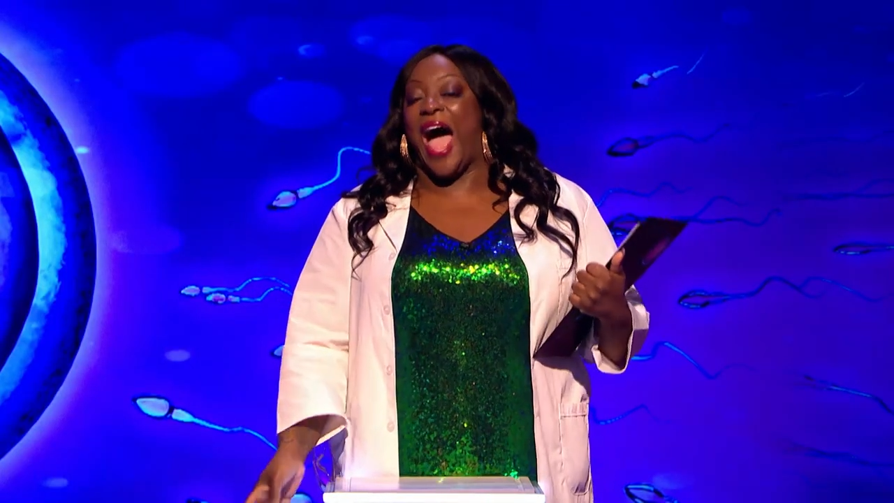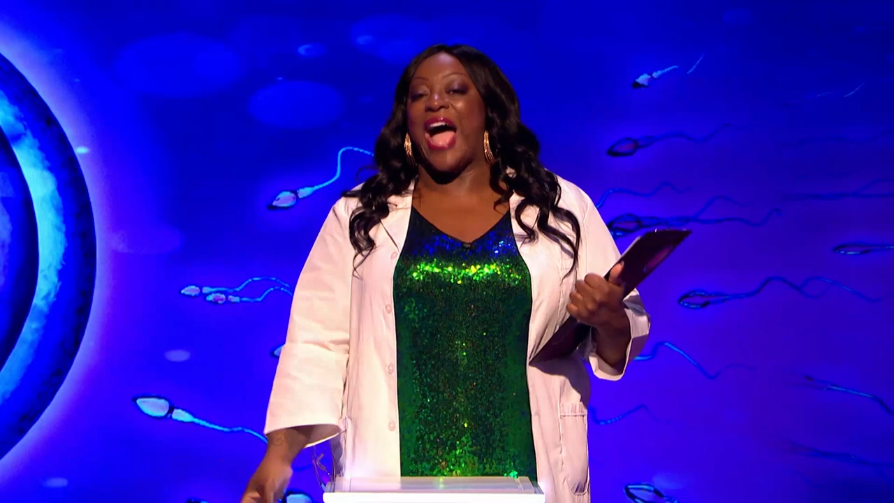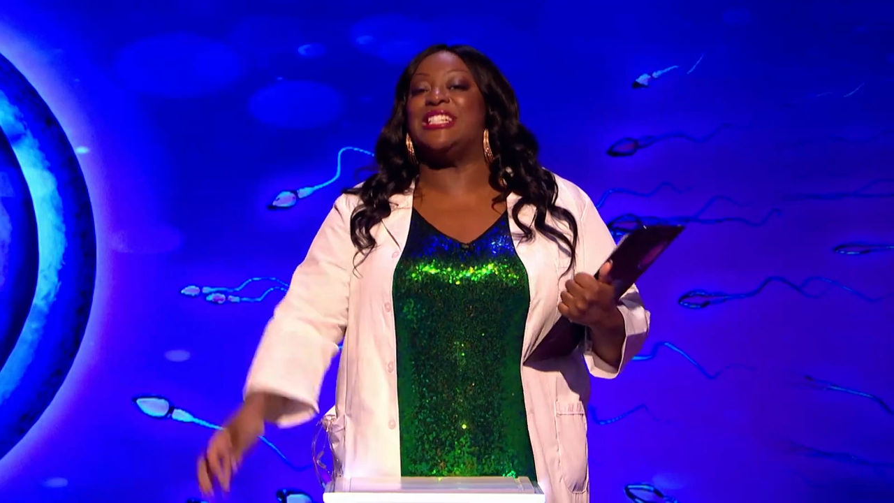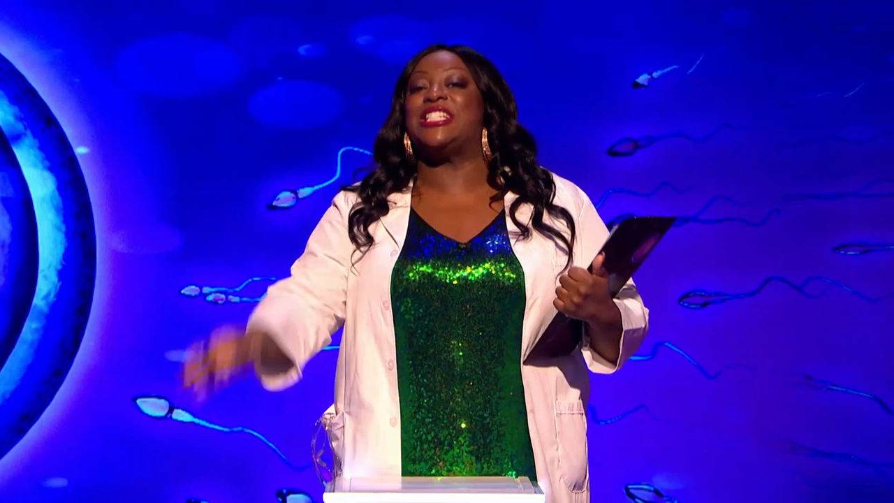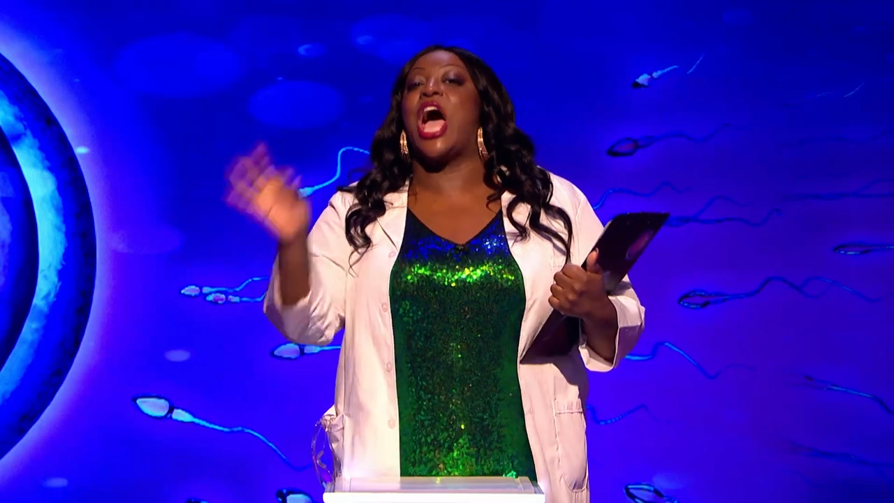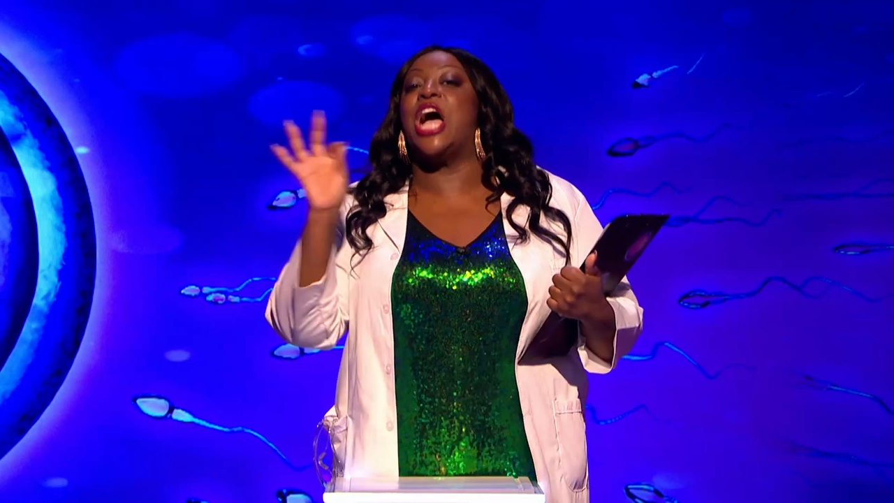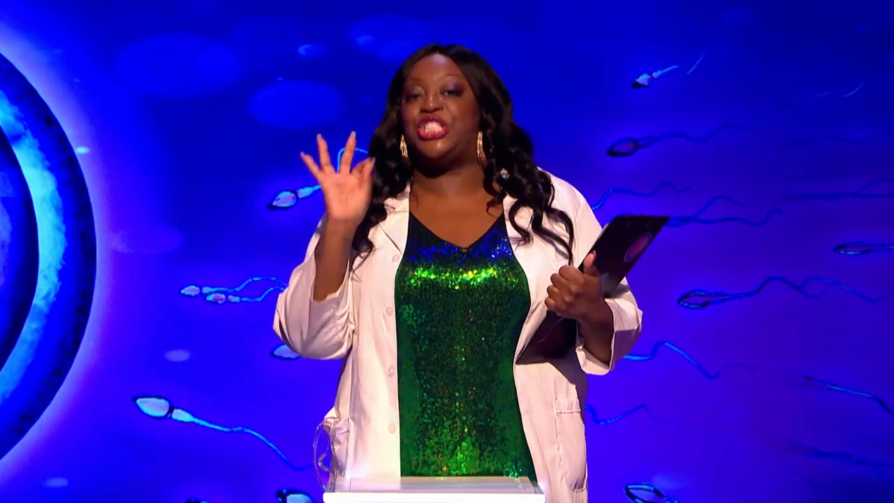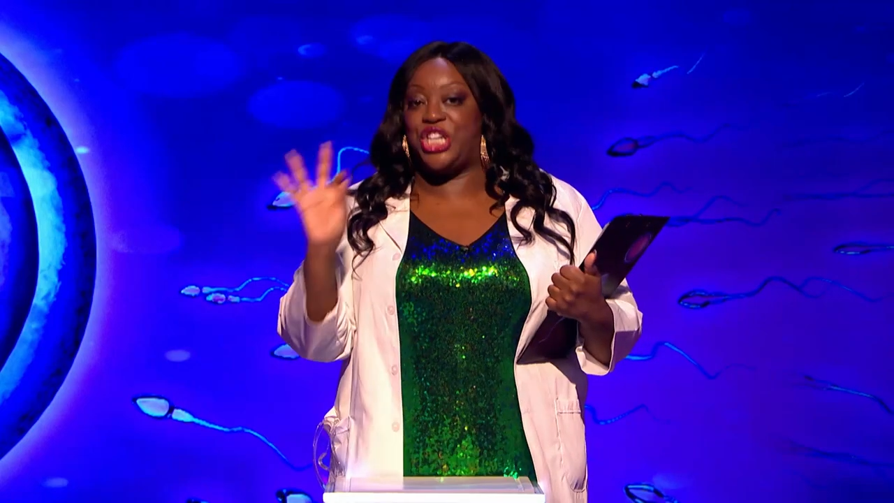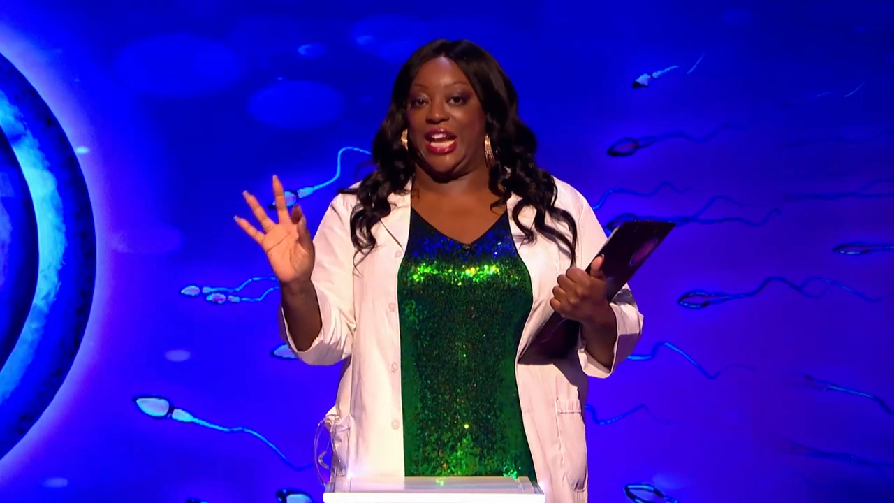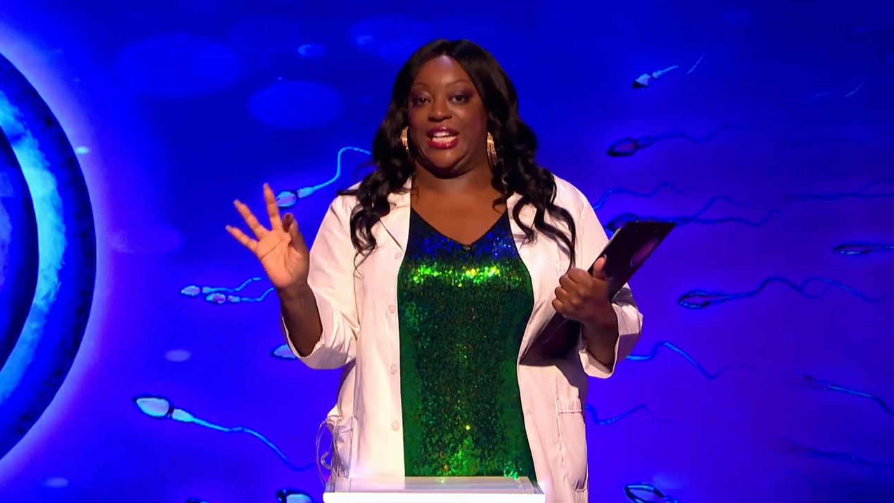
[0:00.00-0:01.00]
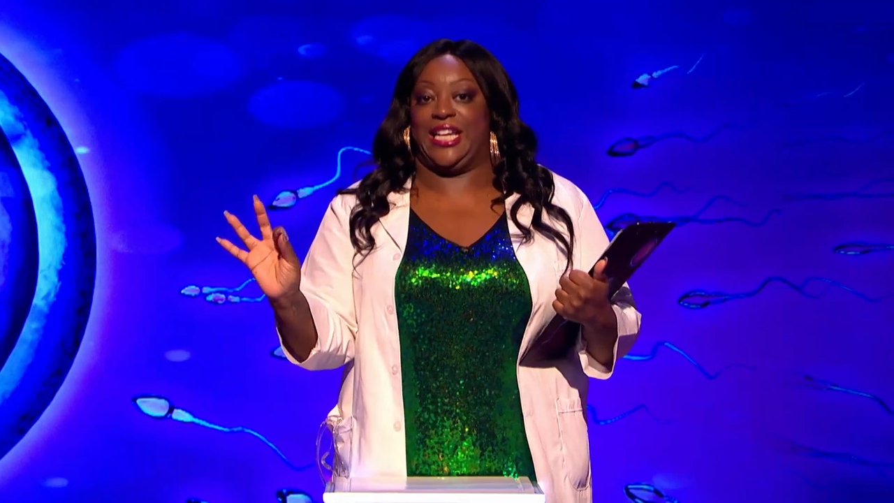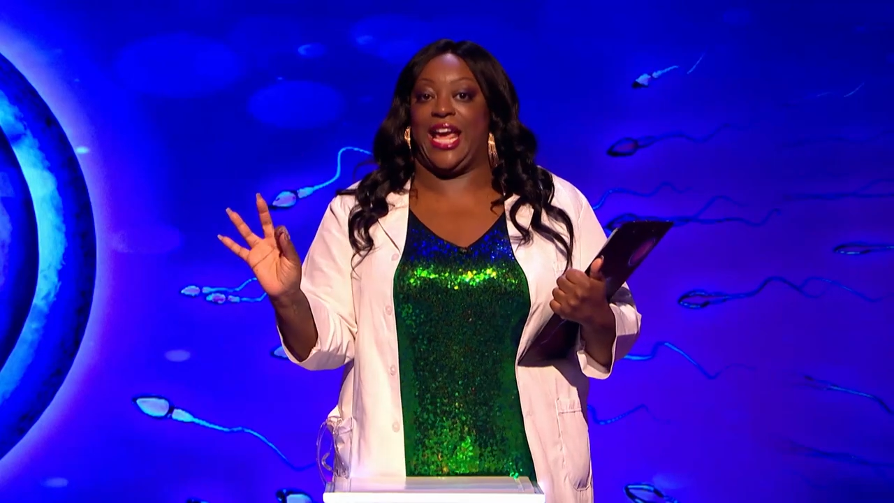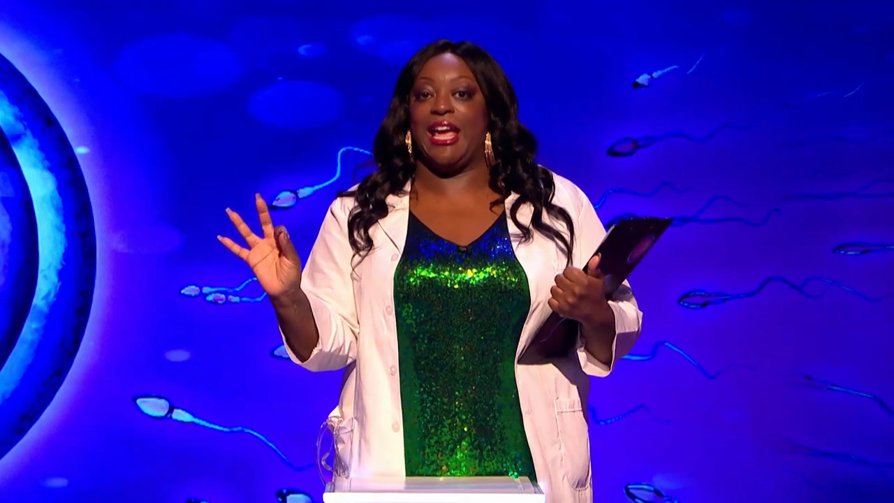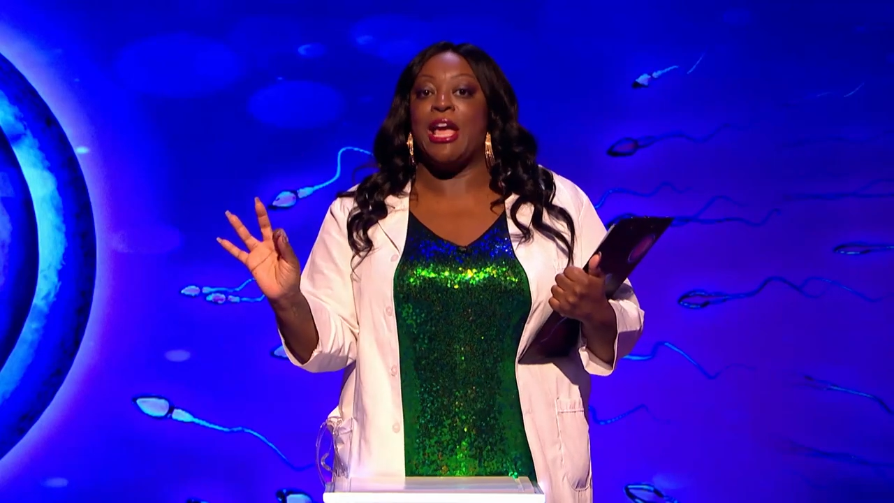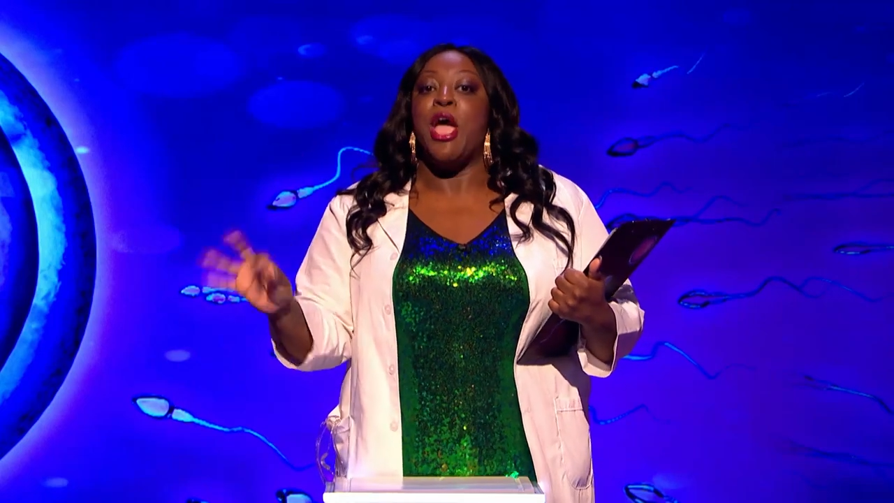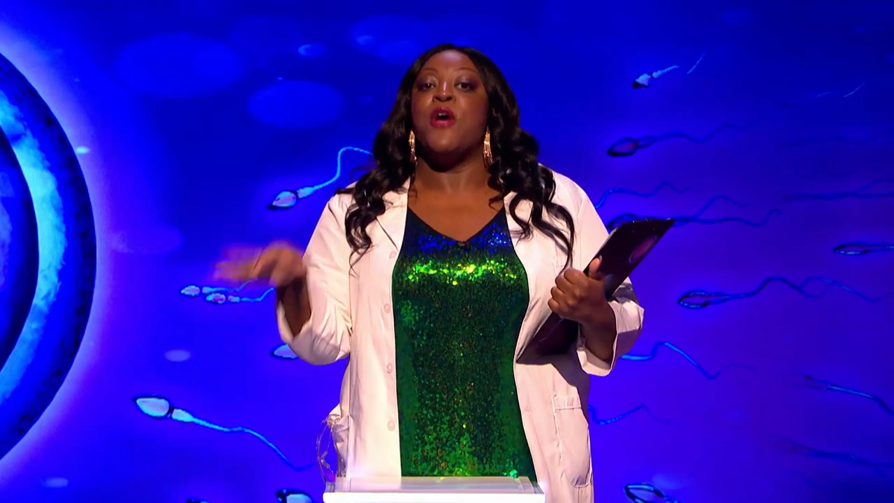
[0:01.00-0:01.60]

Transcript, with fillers: and agility.